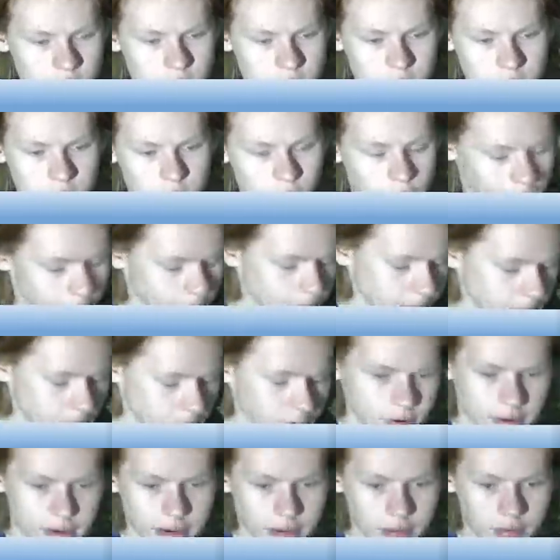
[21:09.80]
Well, it
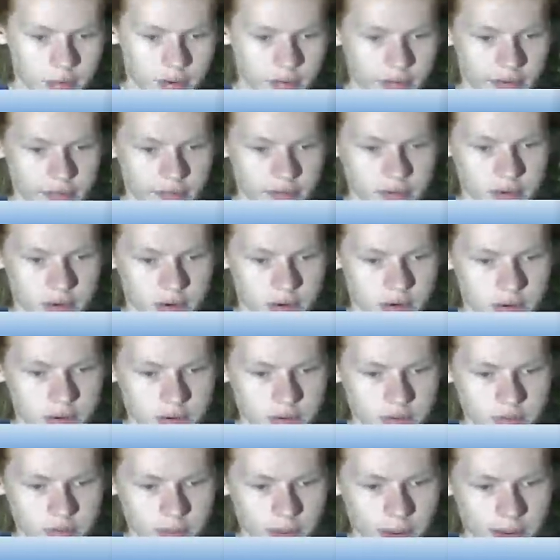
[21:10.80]
already came off Africa.
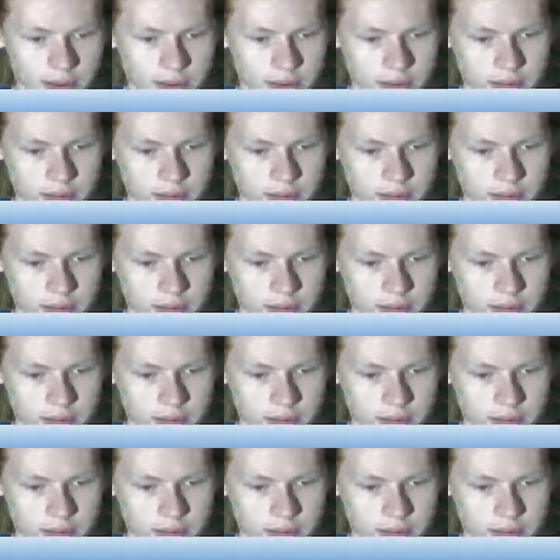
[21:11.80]
Never mind.